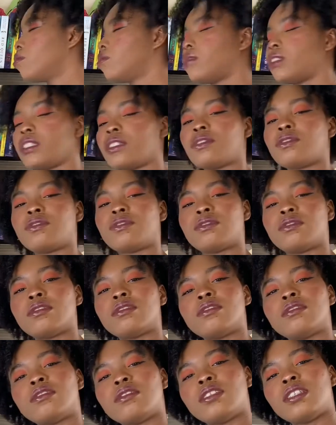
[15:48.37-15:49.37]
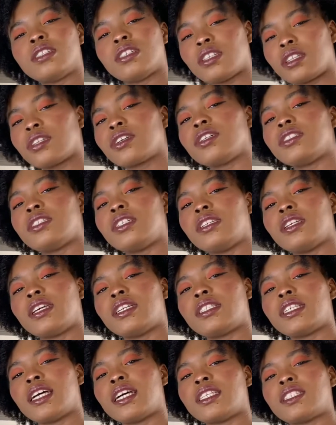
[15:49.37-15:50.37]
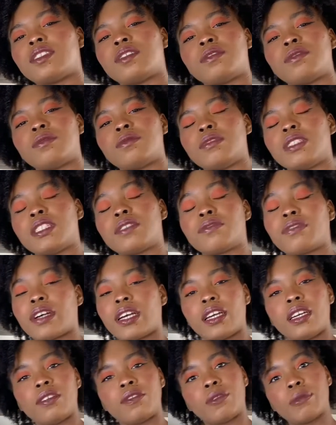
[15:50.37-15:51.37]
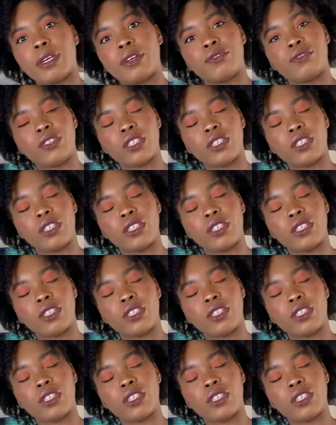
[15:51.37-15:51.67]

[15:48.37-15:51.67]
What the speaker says: If the 13 letters is fine for my